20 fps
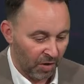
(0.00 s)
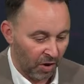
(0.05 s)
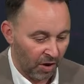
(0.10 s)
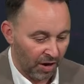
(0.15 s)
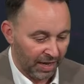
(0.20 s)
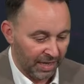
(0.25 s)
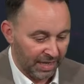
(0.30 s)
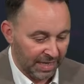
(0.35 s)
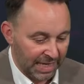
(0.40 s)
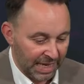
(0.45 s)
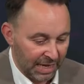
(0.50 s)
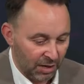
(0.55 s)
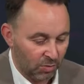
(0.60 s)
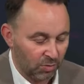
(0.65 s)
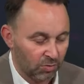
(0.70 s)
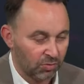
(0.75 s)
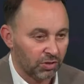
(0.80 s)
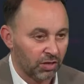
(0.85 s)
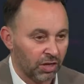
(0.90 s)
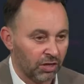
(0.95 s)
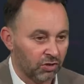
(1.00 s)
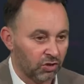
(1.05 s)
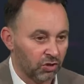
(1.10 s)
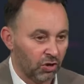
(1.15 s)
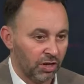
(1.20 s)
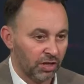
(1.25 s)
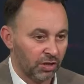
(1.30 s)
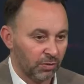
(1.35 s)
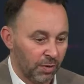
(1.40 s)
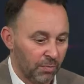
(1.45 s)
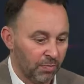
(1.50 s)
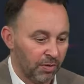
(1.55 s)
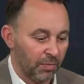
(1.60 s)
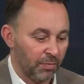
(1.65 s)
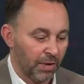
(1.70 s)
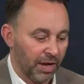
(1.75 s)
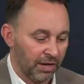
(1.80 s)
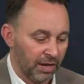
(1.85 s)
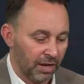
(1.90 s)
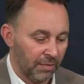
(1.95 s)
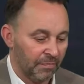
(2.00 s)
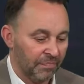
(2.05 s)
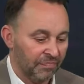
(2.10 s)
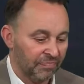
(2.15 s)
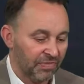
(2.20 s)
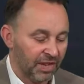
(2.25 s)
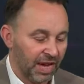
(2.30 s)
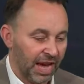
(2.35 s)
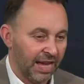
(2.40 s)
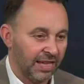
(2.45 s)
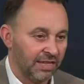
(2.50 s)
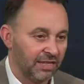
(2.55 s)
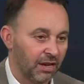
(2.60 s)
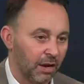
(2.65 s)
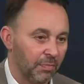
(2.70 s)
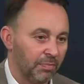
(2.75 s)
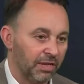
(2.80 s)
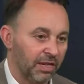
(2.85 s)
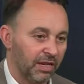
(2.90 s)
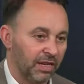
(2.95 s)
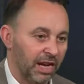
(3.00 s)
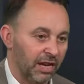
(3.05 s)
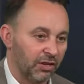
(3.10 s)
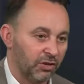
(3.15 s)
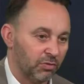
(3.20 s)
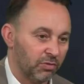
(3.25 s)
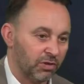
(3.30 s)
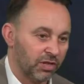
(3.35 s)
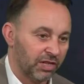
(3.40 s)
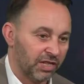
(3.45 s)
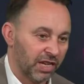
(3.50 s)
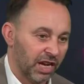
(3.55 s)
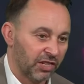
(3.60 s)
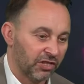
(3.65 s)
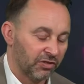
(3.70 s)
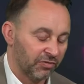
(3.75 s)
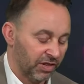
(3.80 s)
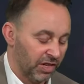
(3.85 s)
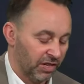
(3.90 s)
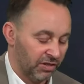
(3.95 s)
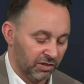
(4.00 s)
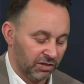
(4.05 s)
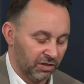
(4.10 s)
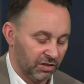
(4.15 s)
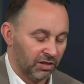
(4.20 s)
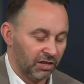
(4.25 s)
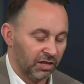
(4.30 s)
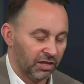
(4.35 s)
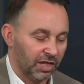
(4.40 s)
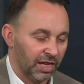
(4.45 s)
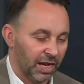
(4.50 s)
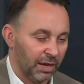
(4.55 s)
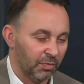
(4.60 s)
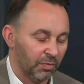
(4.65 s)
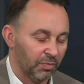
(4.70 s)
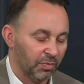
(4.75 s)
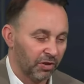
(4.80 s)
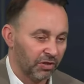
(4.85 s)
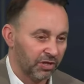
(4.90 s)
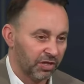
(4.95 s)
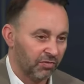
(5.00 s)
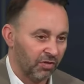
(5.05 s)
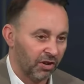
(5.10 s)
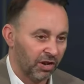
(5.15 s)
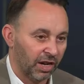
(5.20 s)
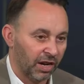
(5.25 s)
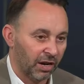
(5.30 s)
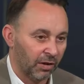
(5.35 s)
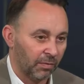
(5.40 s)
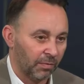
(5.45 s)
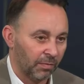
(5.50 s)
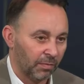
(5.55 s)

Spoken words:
ideals and trying to implement them, ends up in an electoral catastrophe. Just look at the Labour Party right now.